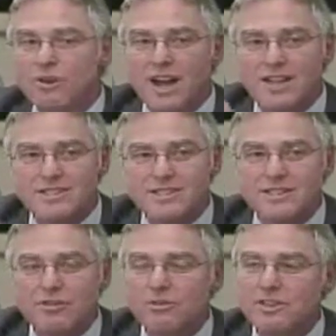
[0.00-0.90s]
This
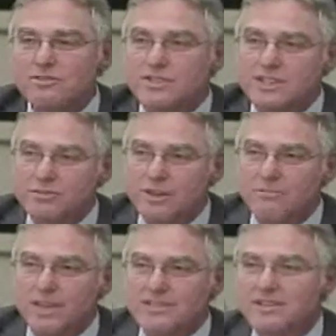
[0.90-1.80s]
is very
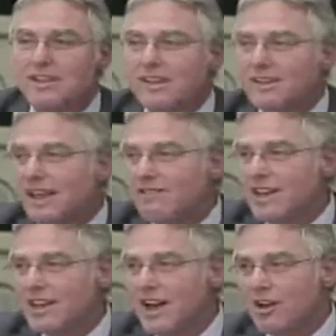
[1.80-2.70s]
efficient because
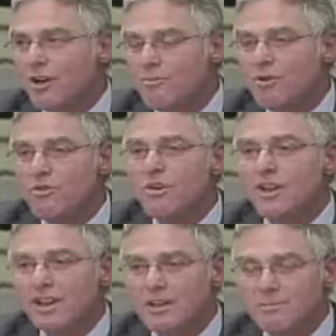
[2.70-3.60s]

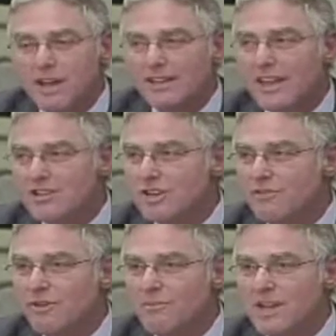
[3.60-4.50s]
policemen do not work in
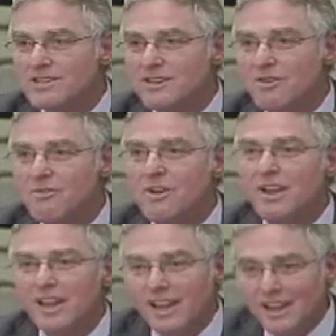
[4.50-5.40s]
isolation.
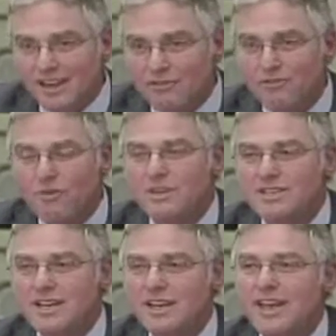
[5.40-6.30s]
They work
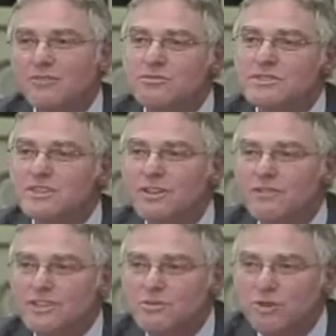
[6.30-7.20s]
together, they share their
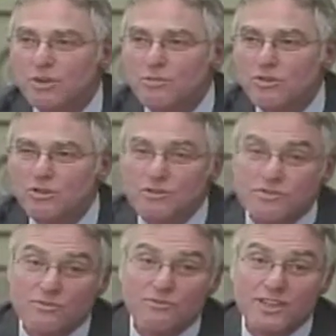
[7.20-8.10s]
information, and they
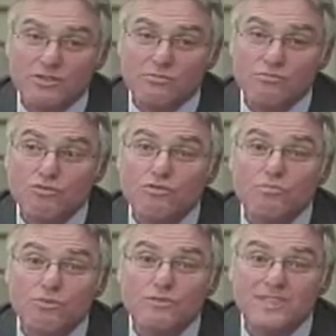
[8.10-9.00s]
carry out their
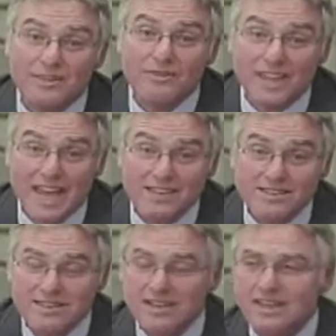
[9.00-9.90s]
investigations together.
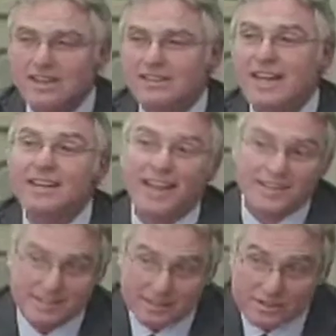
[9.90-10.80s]
So this is
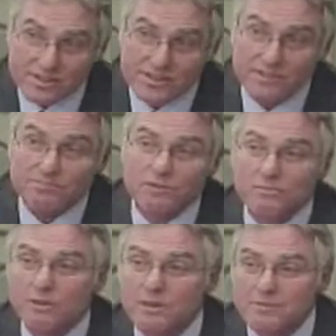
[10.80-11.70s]
a
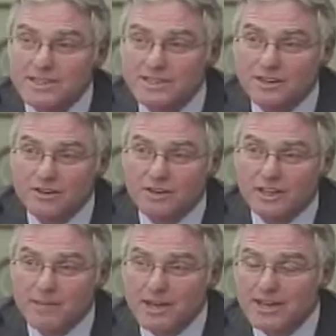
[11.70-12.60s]
more efficient way
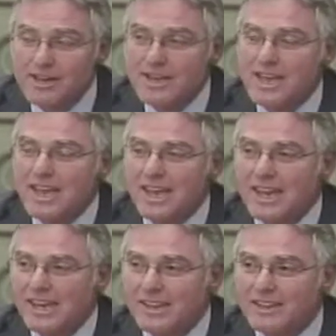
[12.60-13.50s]
of dealing with this
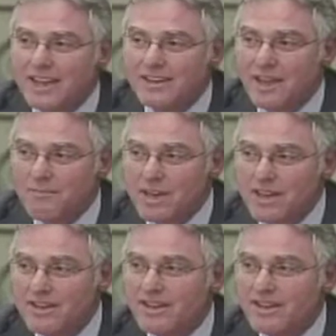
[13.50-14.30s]
particular issue.